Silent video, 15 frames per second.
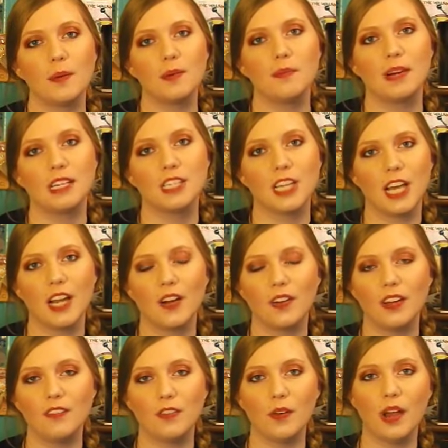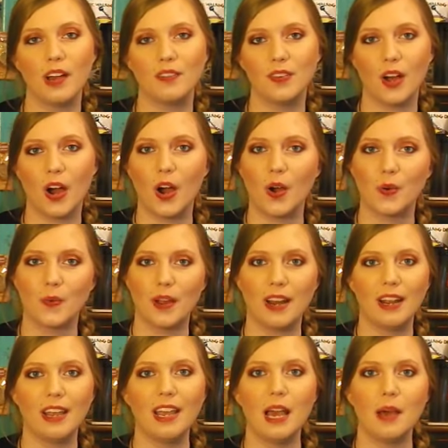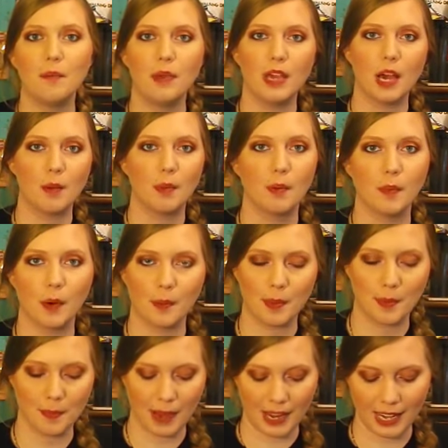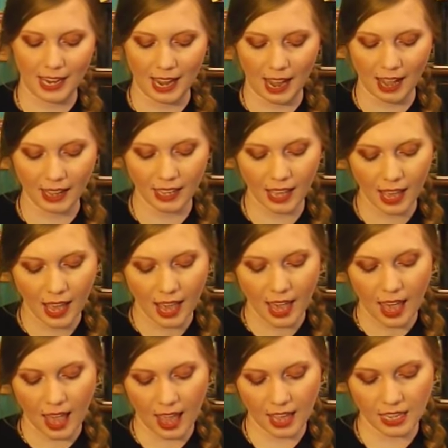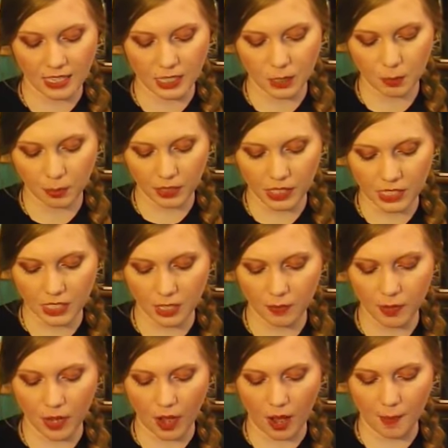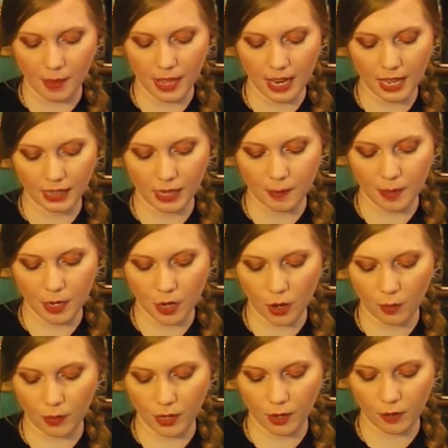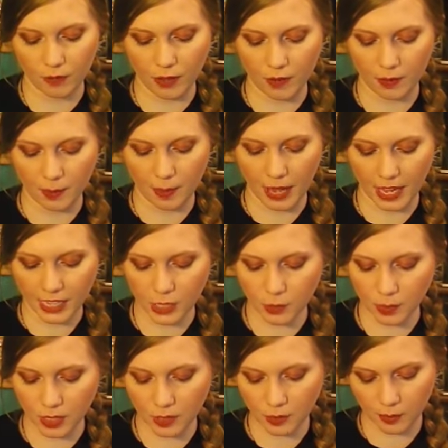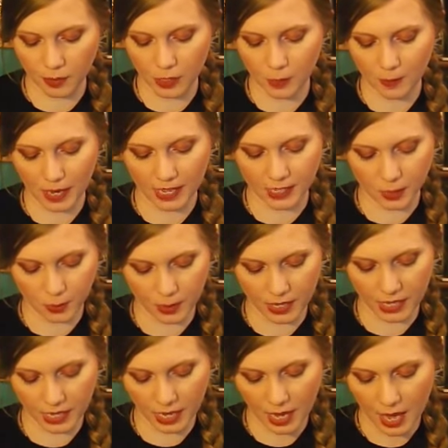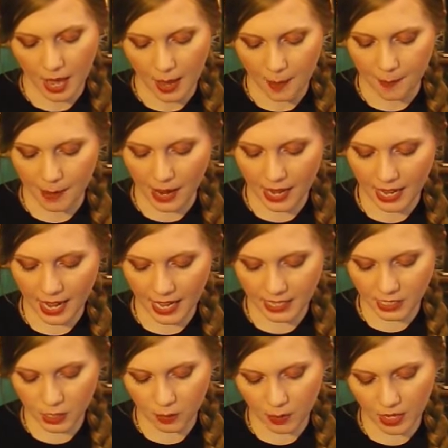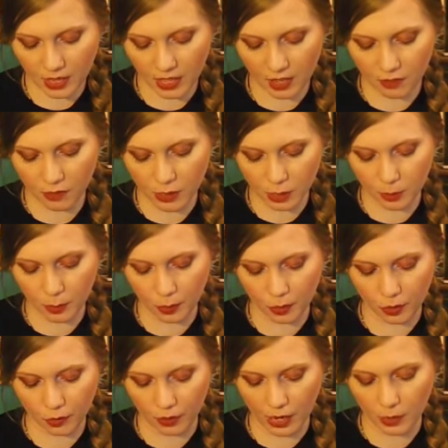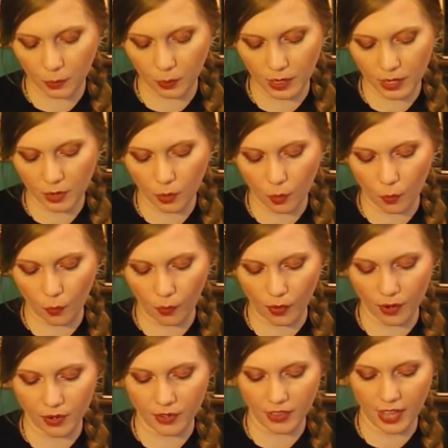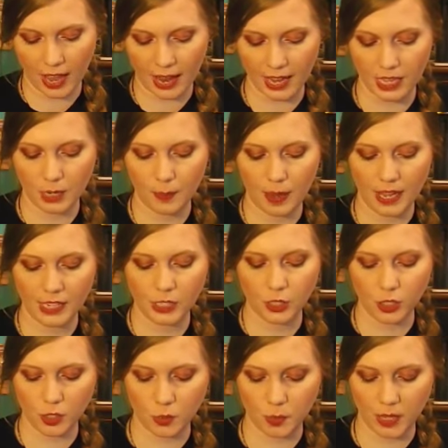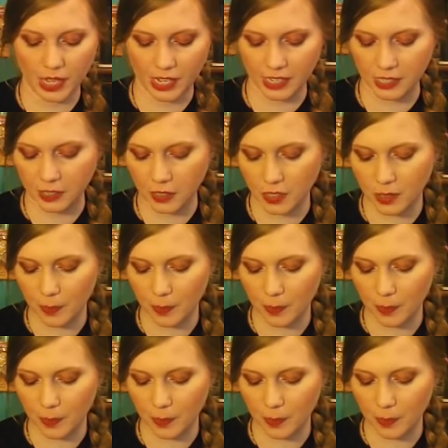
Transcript: to my channel if you have not already, and become a morbid maniac. And please leave a comment and let me know what your favorite page was from this past week. Mine has to be the invisible thread one or the hand page, just because